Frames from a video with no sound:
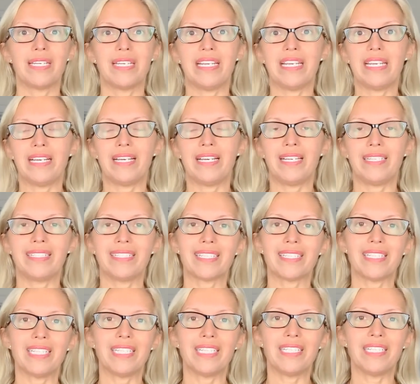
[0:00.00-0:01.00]
And,
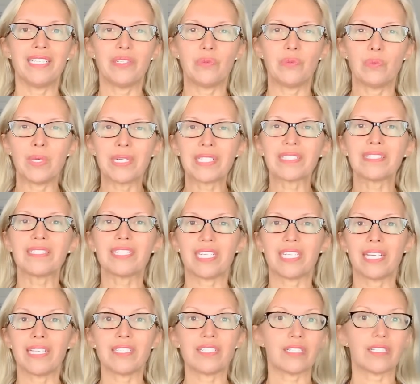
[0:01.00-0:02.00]
you know, one of the
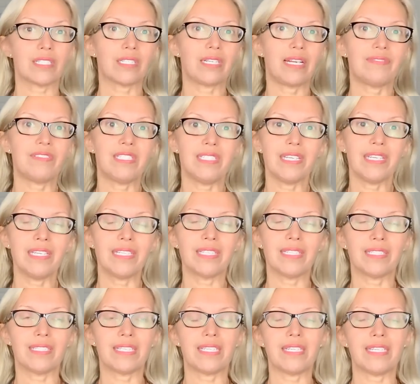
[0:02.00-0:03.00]
changes that I've
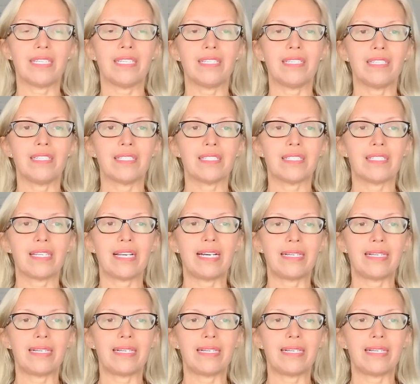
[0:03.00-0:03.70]
seen is